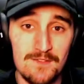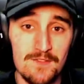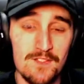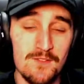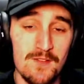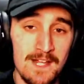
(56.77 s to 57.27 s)

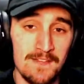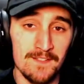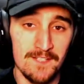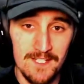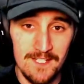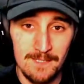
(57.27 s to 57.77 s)
Those of you on the
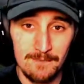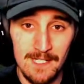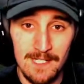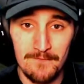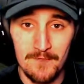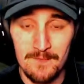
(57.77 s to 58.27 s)
listening
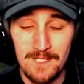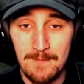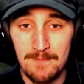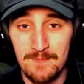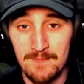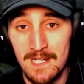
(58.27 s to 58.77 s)
platforms,
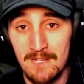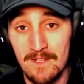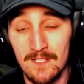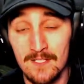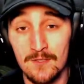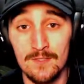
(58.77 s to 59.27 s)
Apple,
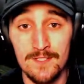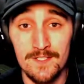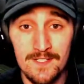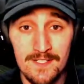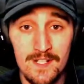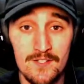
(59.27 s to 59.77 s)
Spotify, Google, and
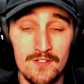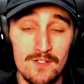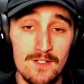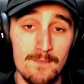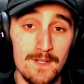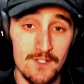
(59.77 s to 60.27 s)

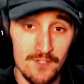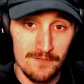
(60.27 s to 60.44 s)
Stitcher, make sure to